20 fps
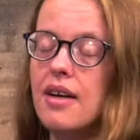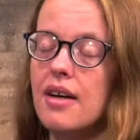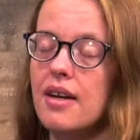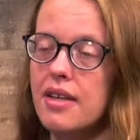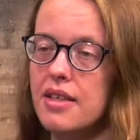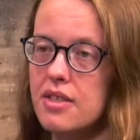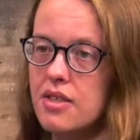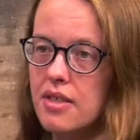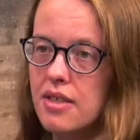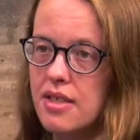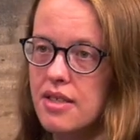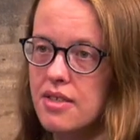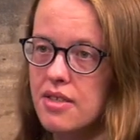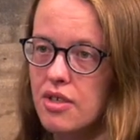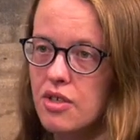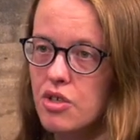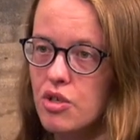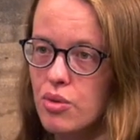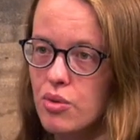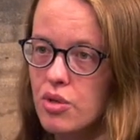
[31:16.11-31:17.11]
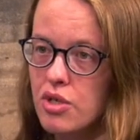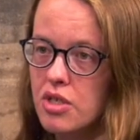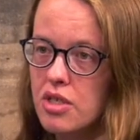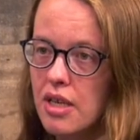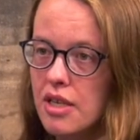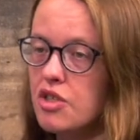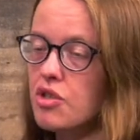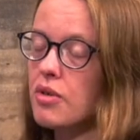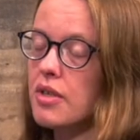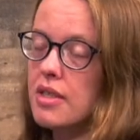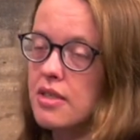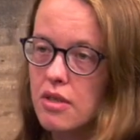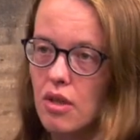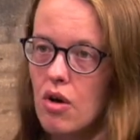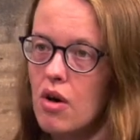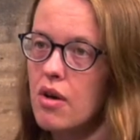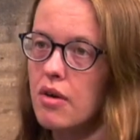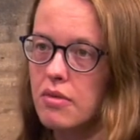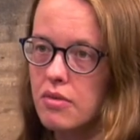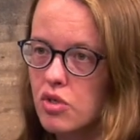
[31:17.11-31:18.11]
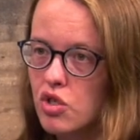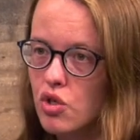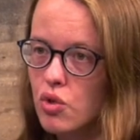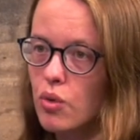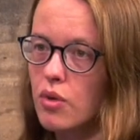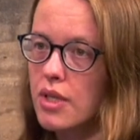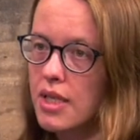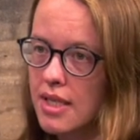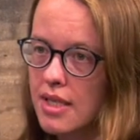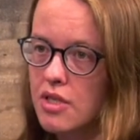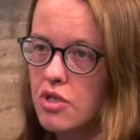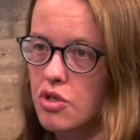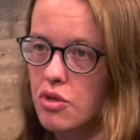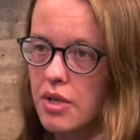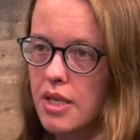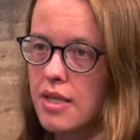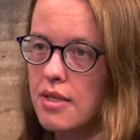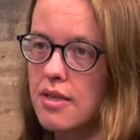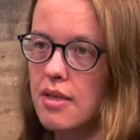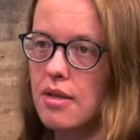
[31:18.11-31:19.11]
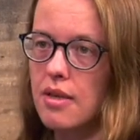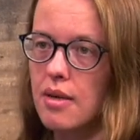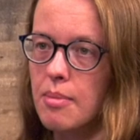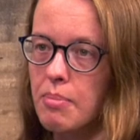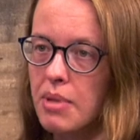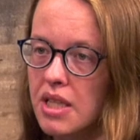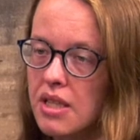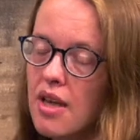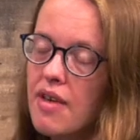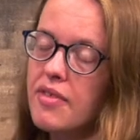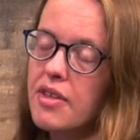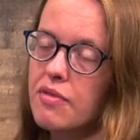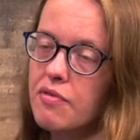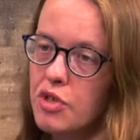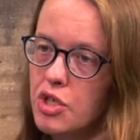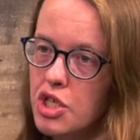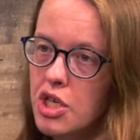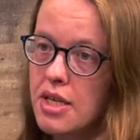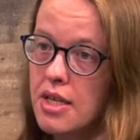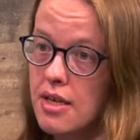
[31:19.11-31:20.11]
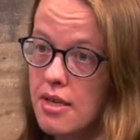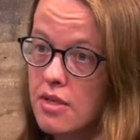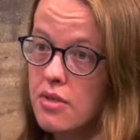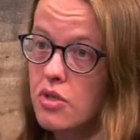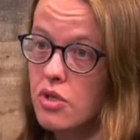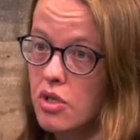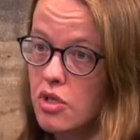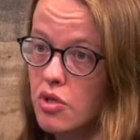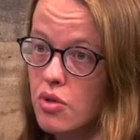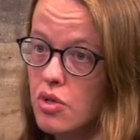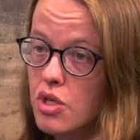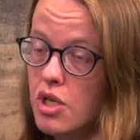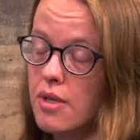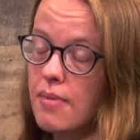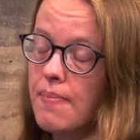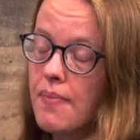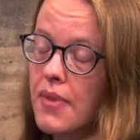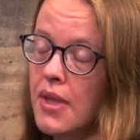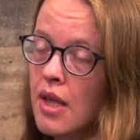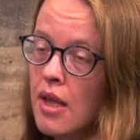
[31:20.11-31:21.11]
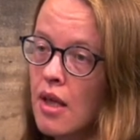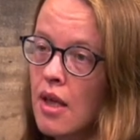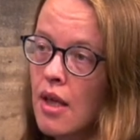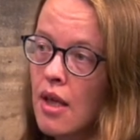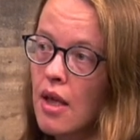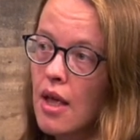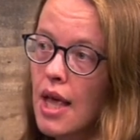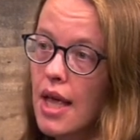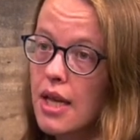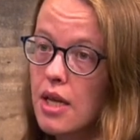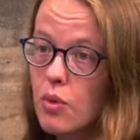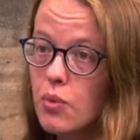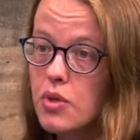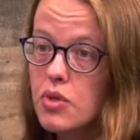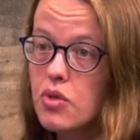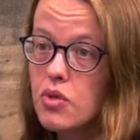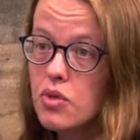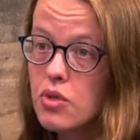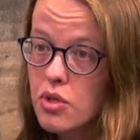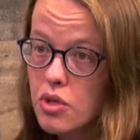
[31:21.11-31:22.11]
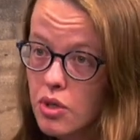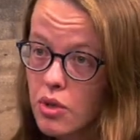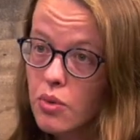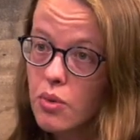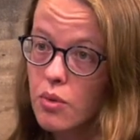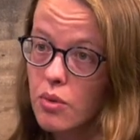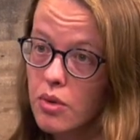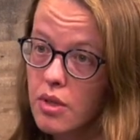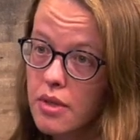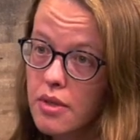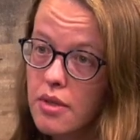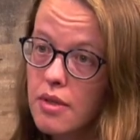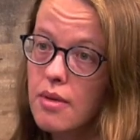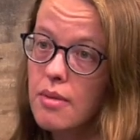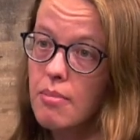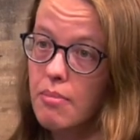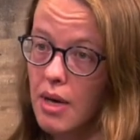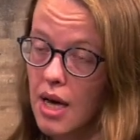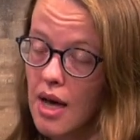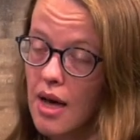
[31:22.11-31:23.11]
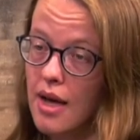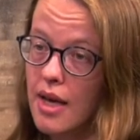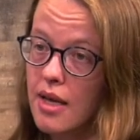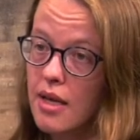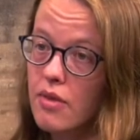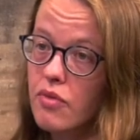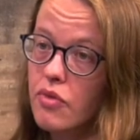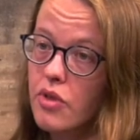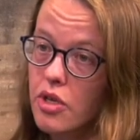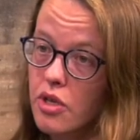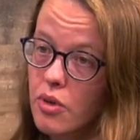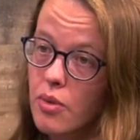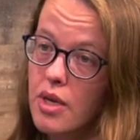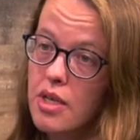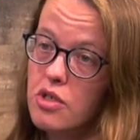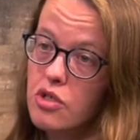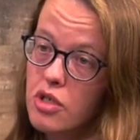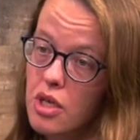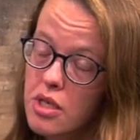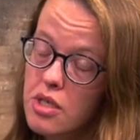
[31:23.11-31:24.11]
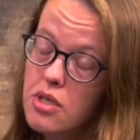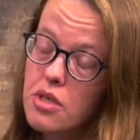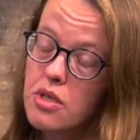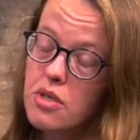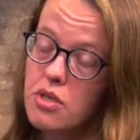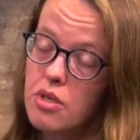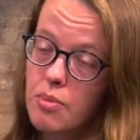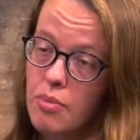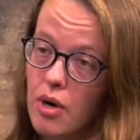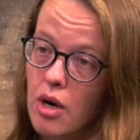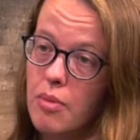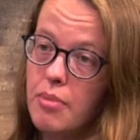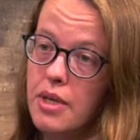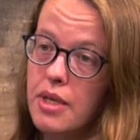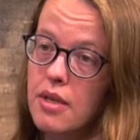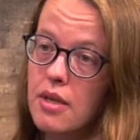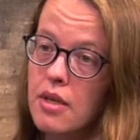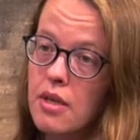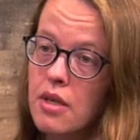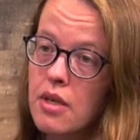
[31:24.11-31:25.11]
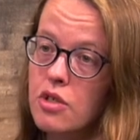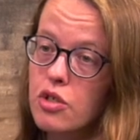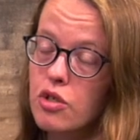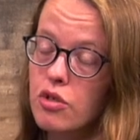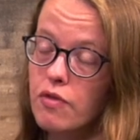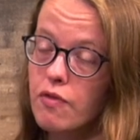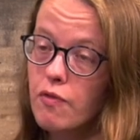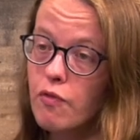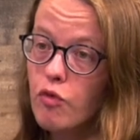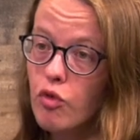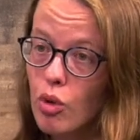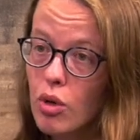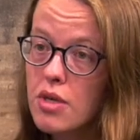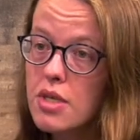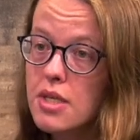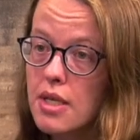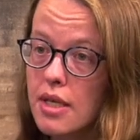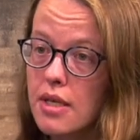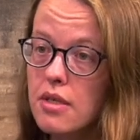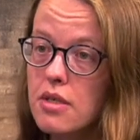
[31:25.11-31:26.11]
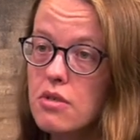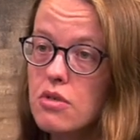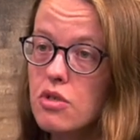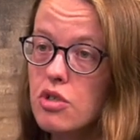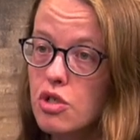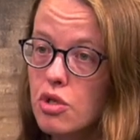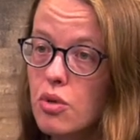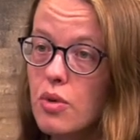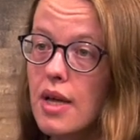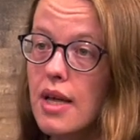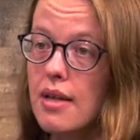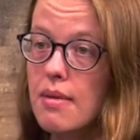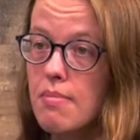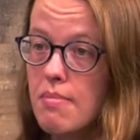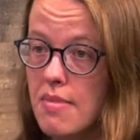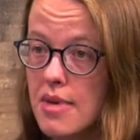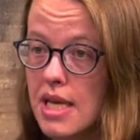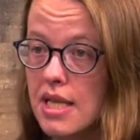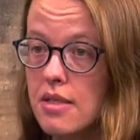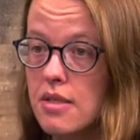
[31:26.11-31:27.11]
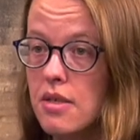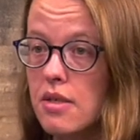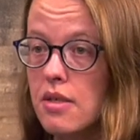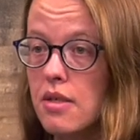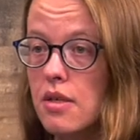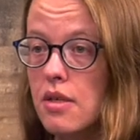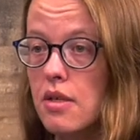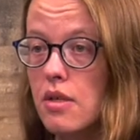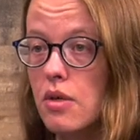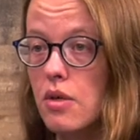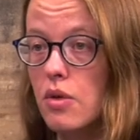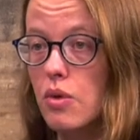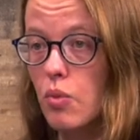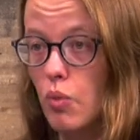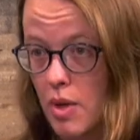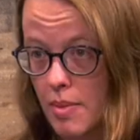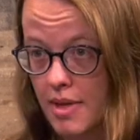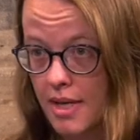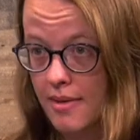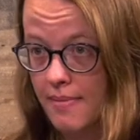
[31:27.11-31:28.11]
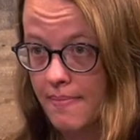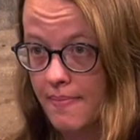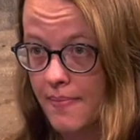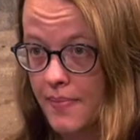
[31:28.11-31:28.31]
It's a huge centuries-long storied history. It's a beloved Virginia institution. And it was sued by the U.S. Justice Department to force it to admit women.